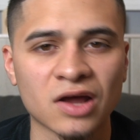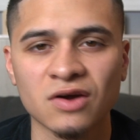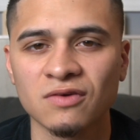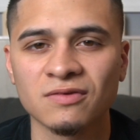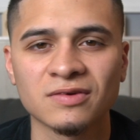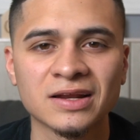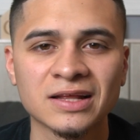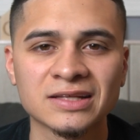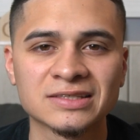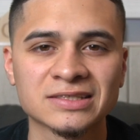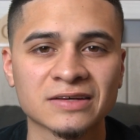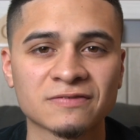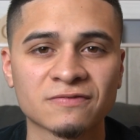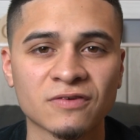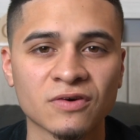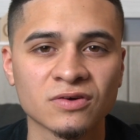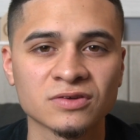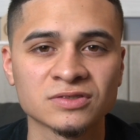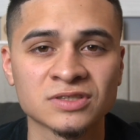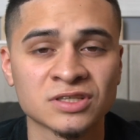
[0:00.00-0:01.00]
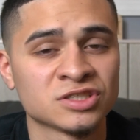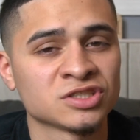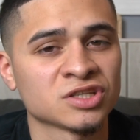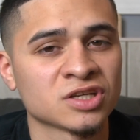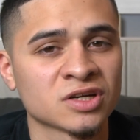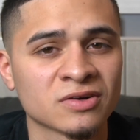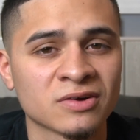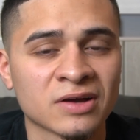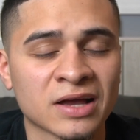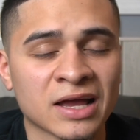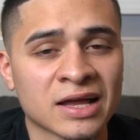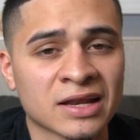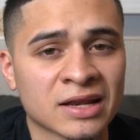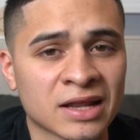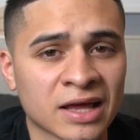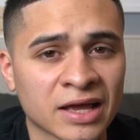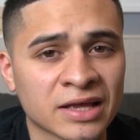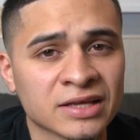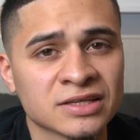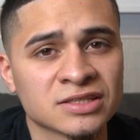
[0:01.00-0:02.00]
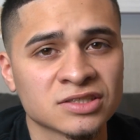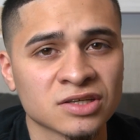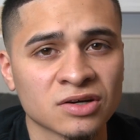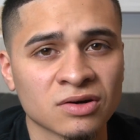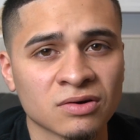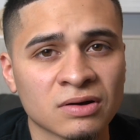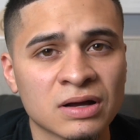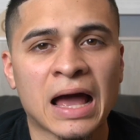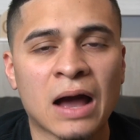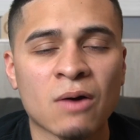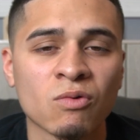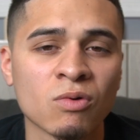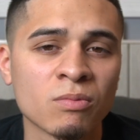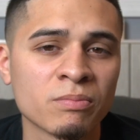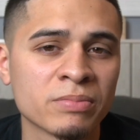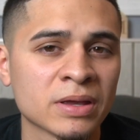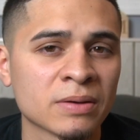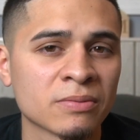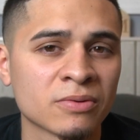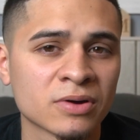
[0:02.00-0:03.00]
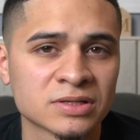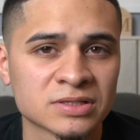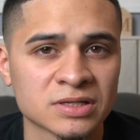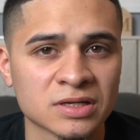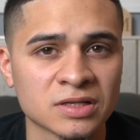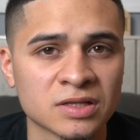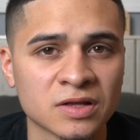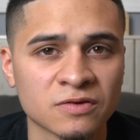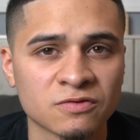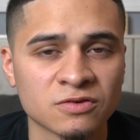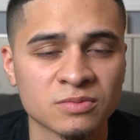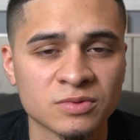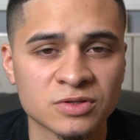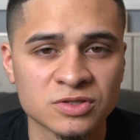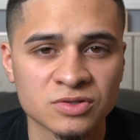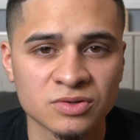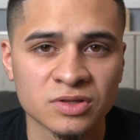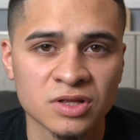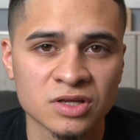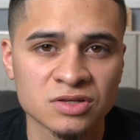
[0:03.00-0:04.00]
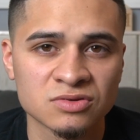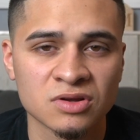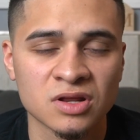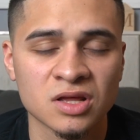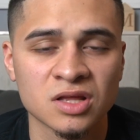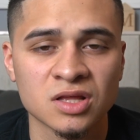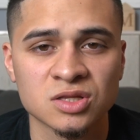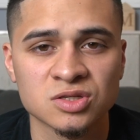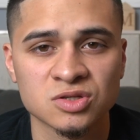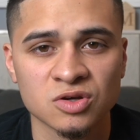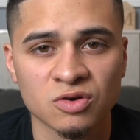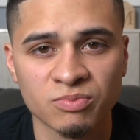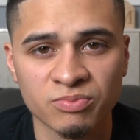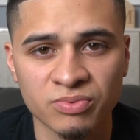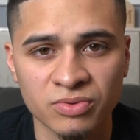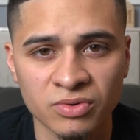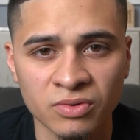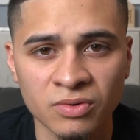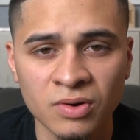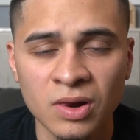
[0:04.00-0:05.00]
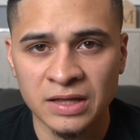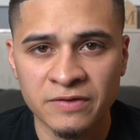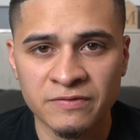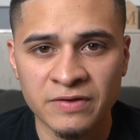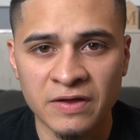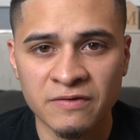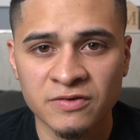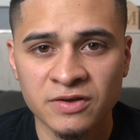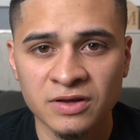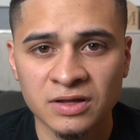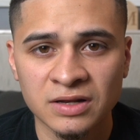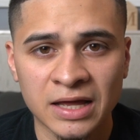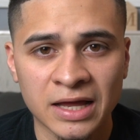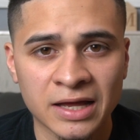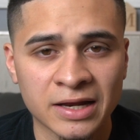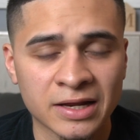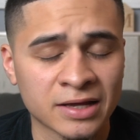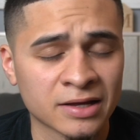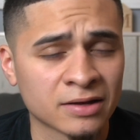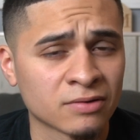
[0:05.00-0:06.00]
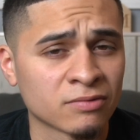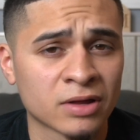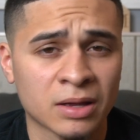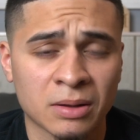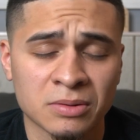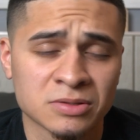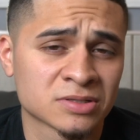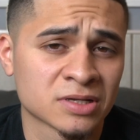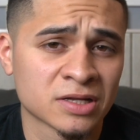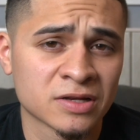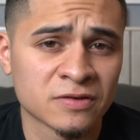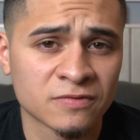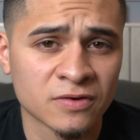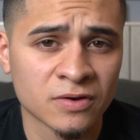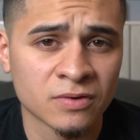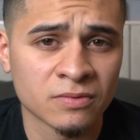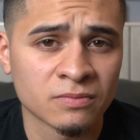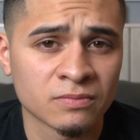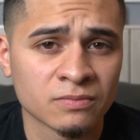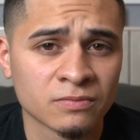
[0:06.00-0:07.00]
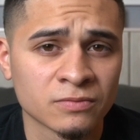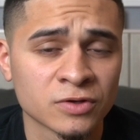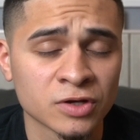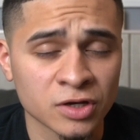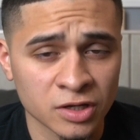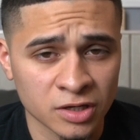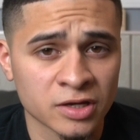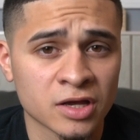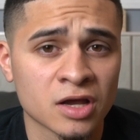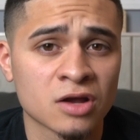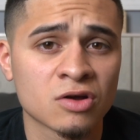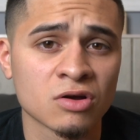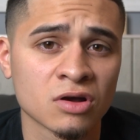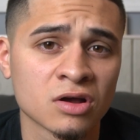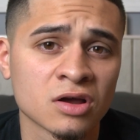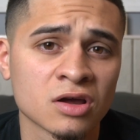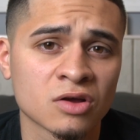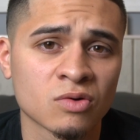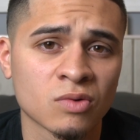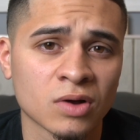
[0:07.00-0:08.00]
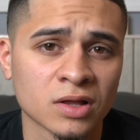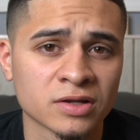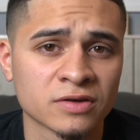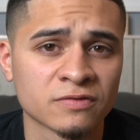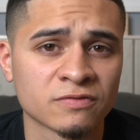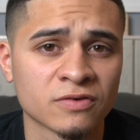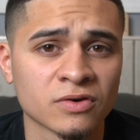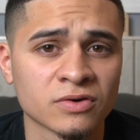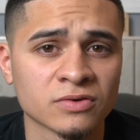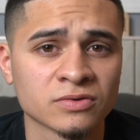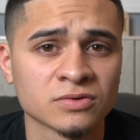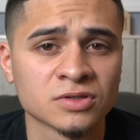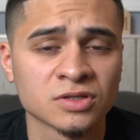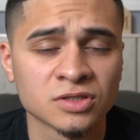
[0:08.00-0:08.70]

I don't really take photos in general at night, so I won't be able to tell the difference between this one and the 12 Pro. If you have good lighting when it comes to any phone, you're gonna get good quality photos.